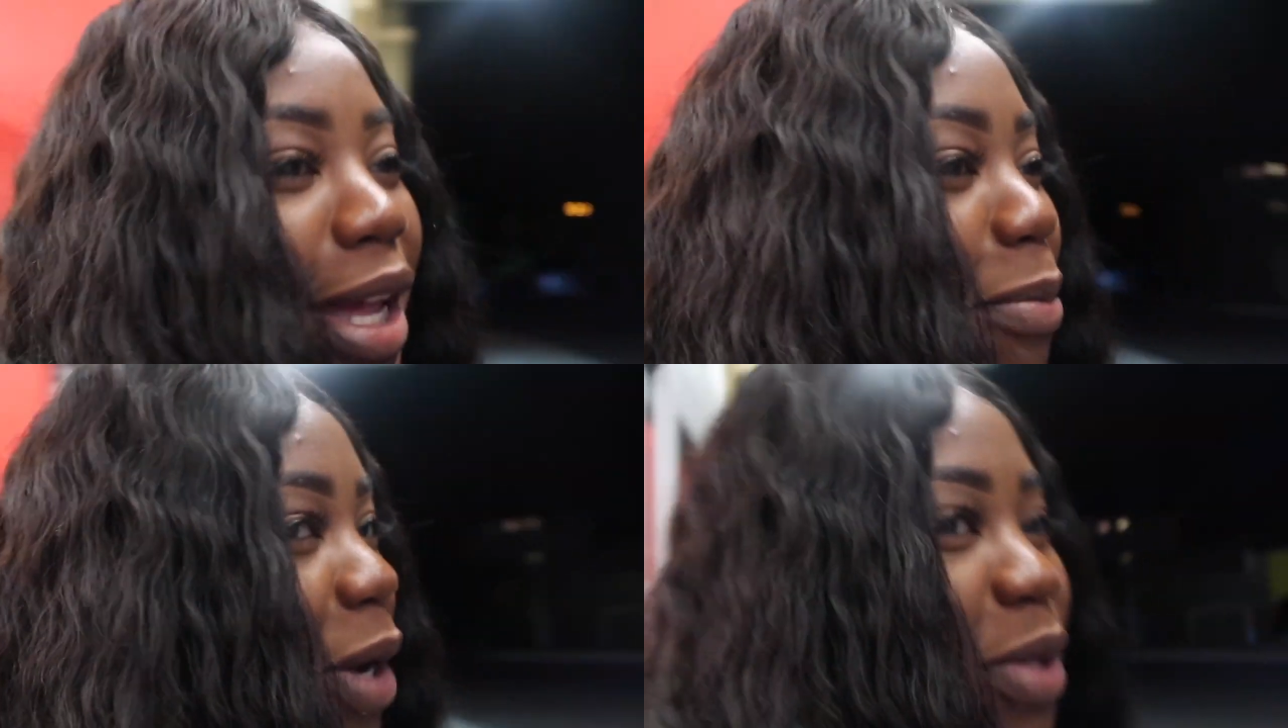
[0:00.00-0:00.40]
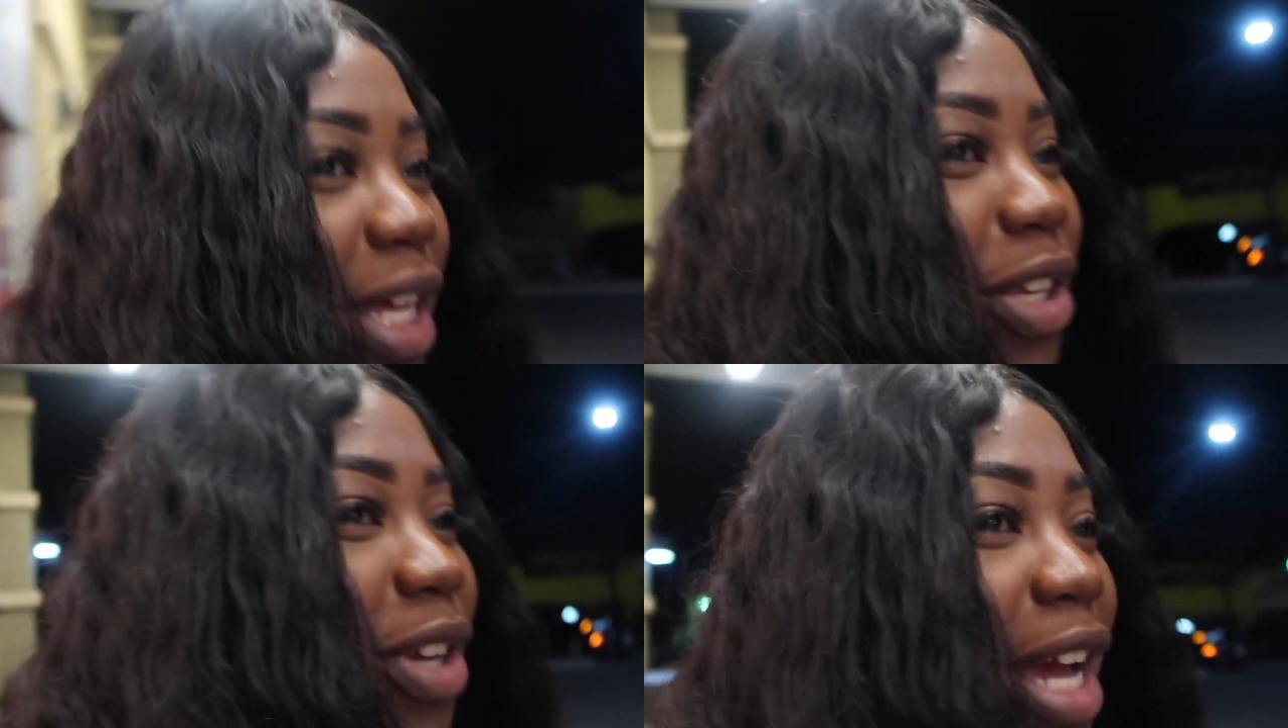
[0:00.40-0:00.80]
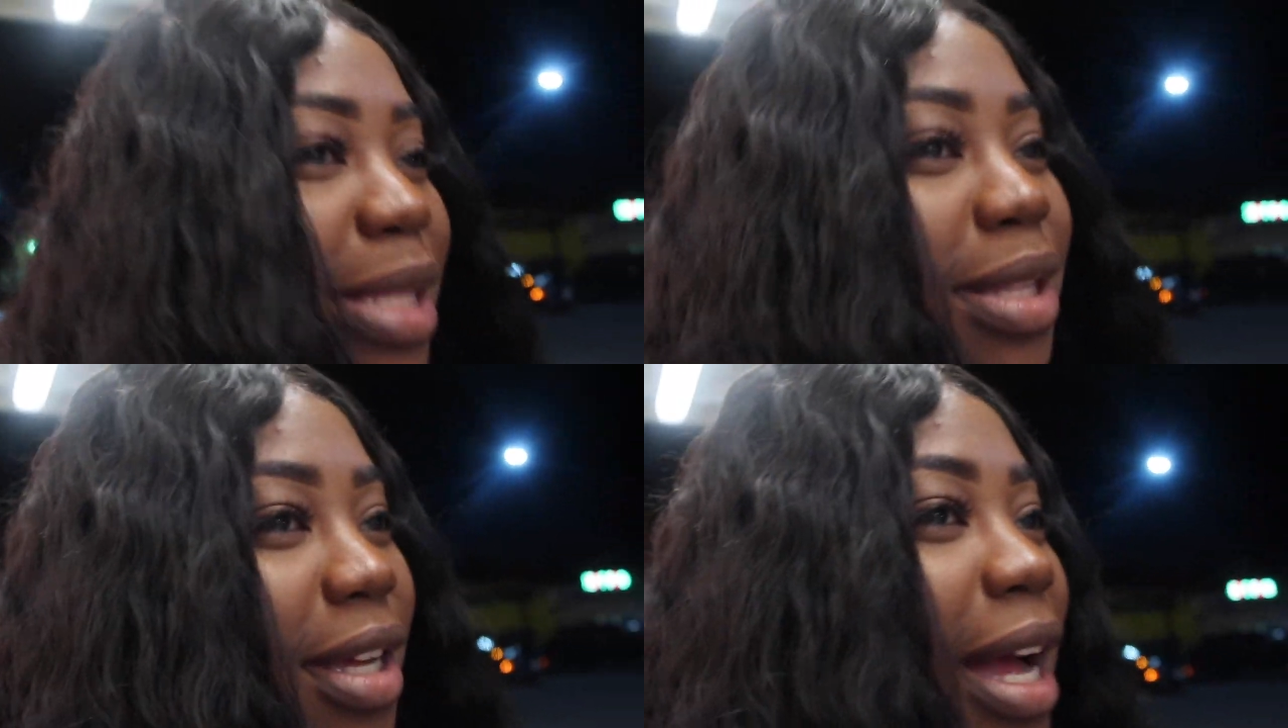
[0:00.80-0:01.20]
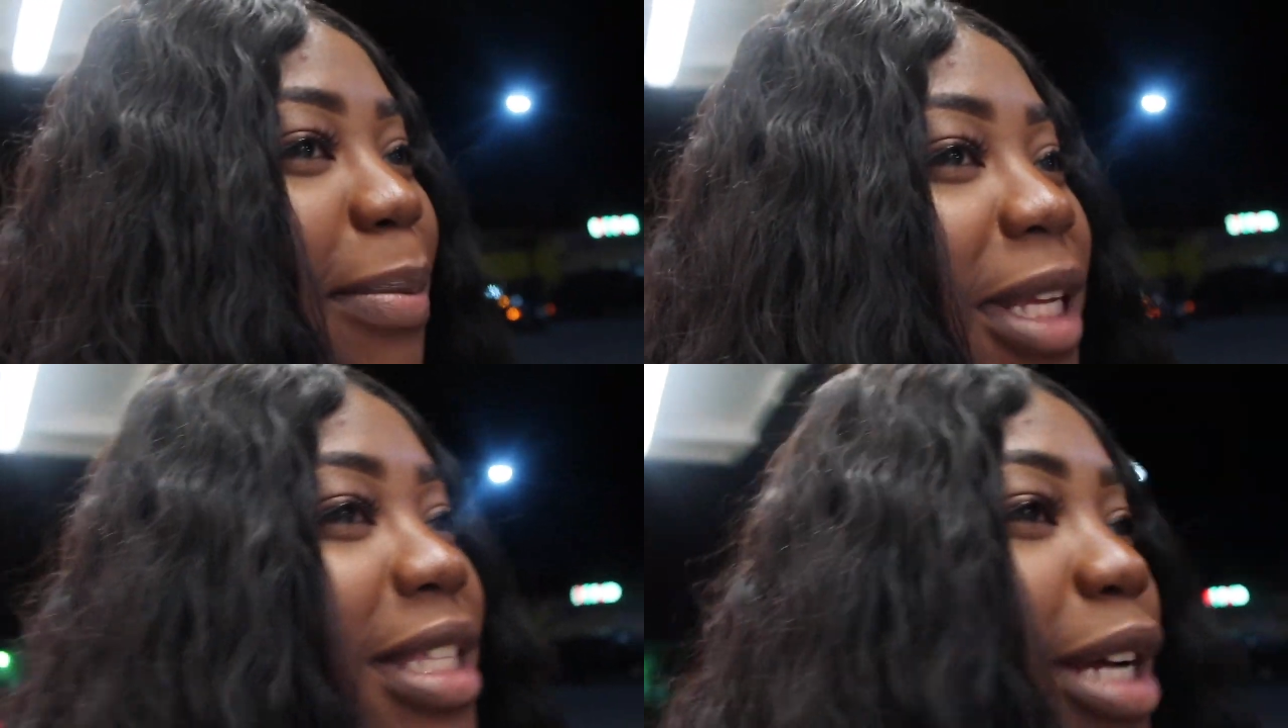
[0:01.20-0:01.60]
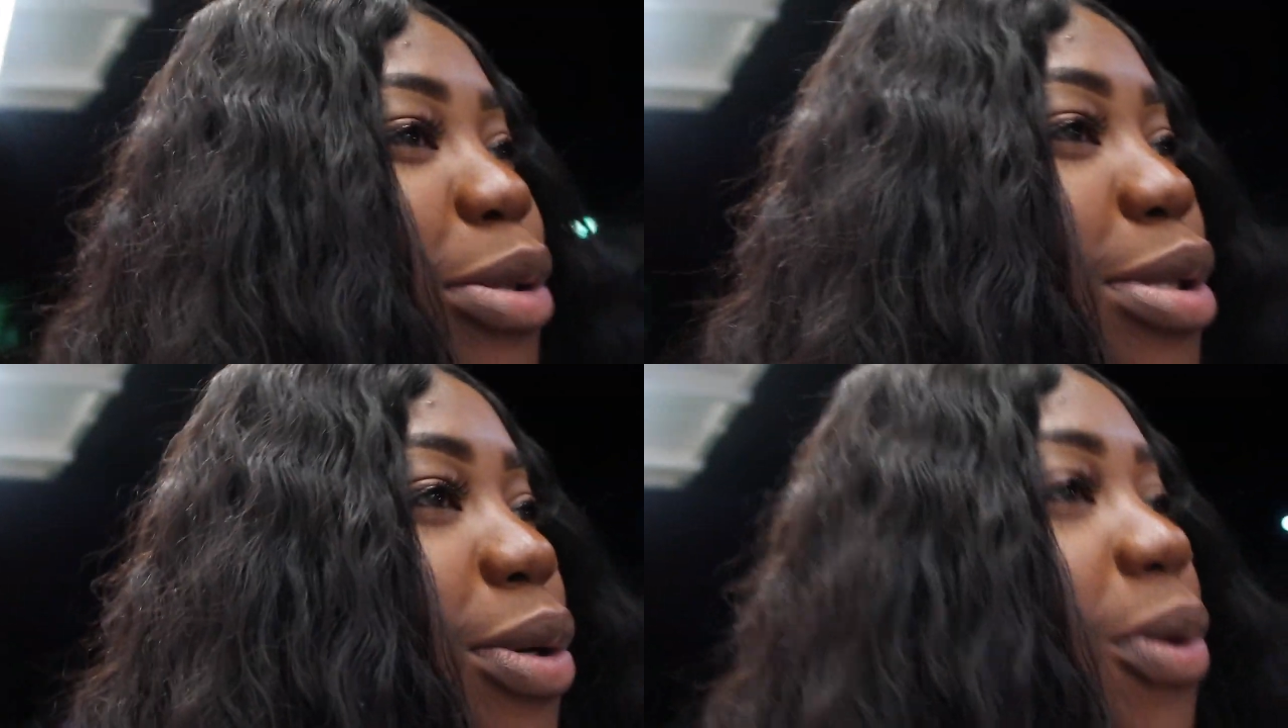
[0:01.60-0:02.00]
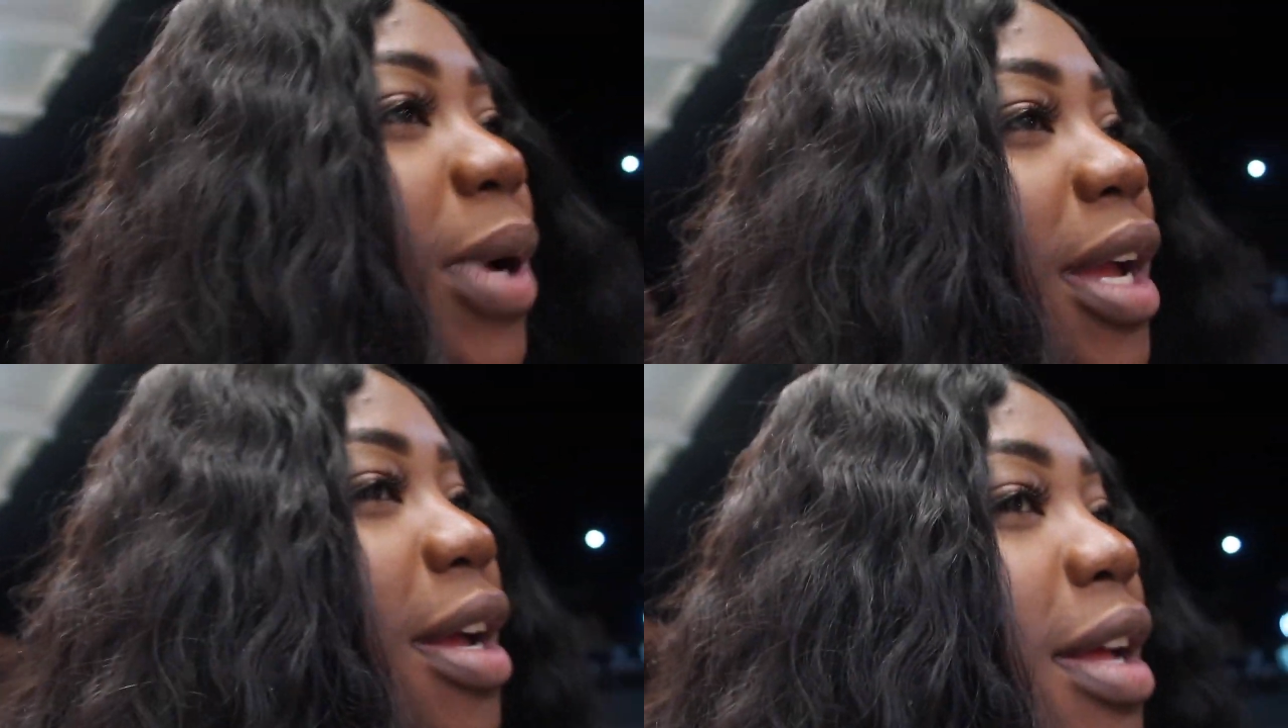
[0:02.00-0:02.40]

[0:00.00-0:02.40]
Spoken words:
dumb. I was like, you guys got McDonald's for quick.